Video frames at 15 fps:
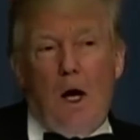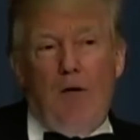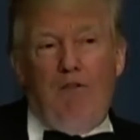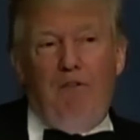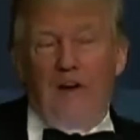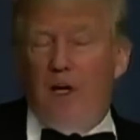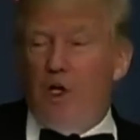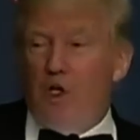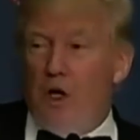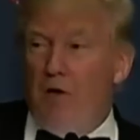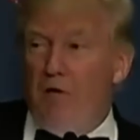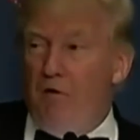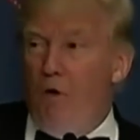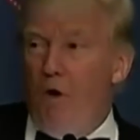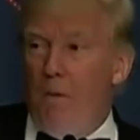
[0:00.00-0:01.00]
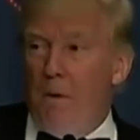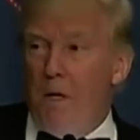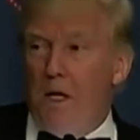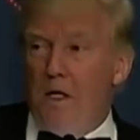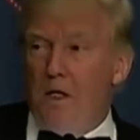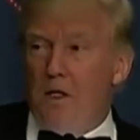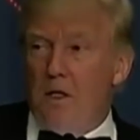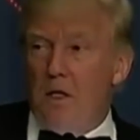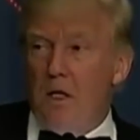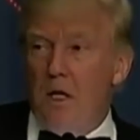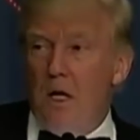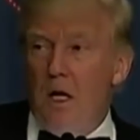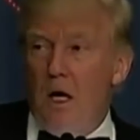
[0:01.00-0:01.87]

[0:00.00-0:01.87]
I finished it in 4 months.